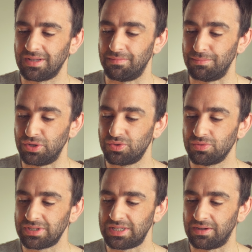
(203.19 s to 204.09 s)
of
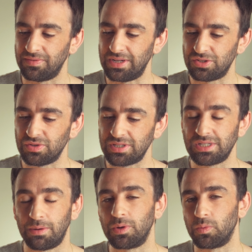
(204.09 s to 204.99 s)
mutual self-interest,
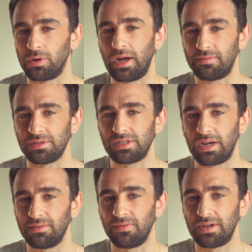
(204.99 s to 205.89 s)
someone will have to
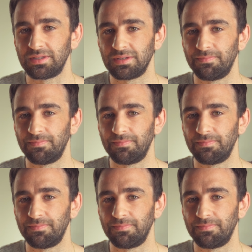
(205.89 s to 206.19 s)
sacrifice.